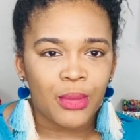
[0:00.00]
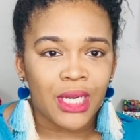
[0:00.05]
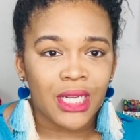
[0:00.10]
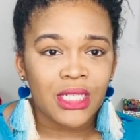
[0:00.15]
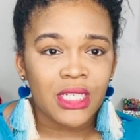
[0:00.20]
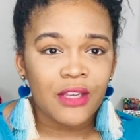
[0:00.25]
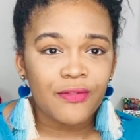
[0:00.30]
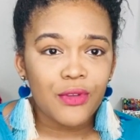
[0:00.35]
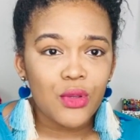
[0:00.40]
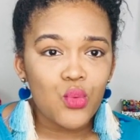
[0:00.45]
But I
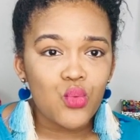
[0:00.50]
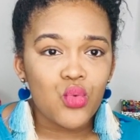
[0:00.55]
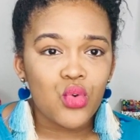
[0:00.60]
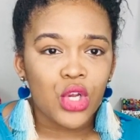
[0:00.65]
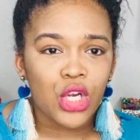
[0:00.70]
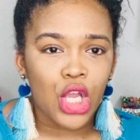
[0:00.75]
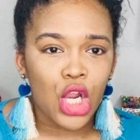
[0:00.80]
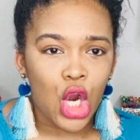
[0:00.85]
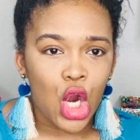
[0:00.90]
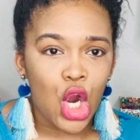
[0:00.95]
definitely
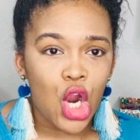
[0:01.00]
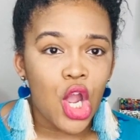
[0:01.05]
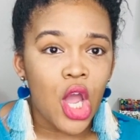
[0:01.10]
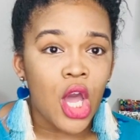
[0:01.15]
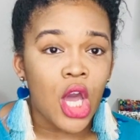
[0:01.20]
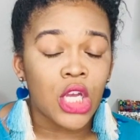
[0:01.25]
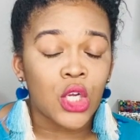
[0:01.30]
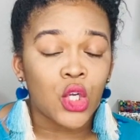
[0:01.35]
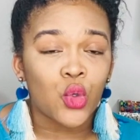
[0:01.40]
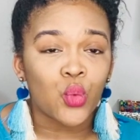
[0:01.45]
wanted
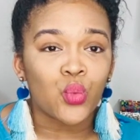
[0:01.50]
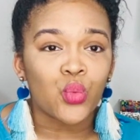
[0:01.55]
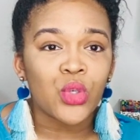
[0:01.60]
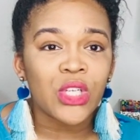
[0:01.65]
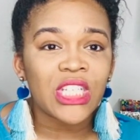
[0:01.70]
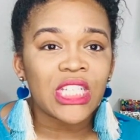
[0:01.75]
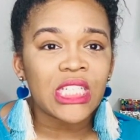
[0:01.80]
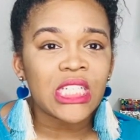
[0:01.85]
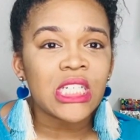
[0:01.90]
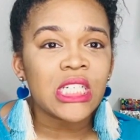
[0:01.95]
a
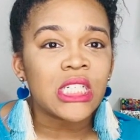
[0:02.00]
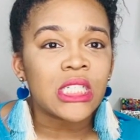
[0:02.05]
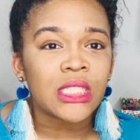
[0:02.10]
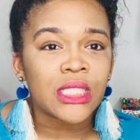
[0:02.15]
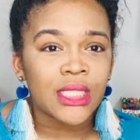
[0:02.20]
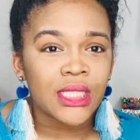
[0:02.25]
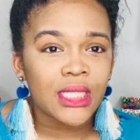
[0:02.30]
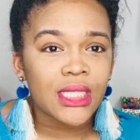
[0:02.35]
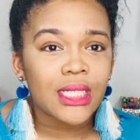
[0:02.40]
really good